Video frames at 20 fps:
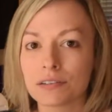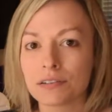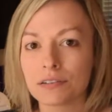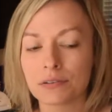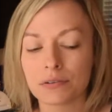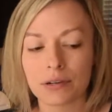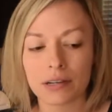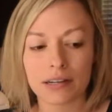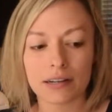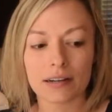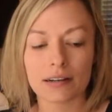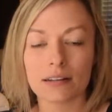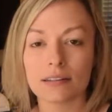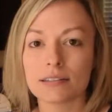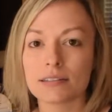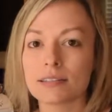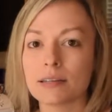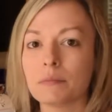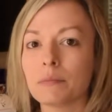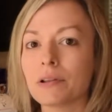doing a
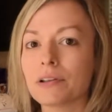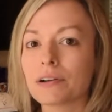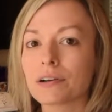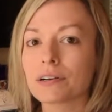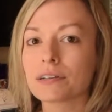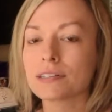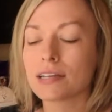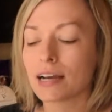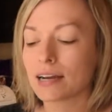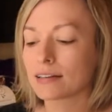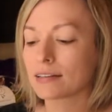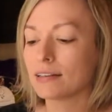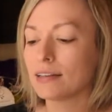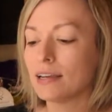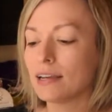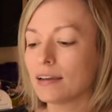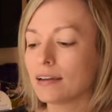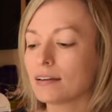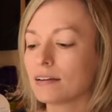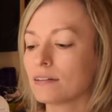similar
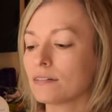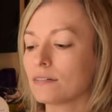technique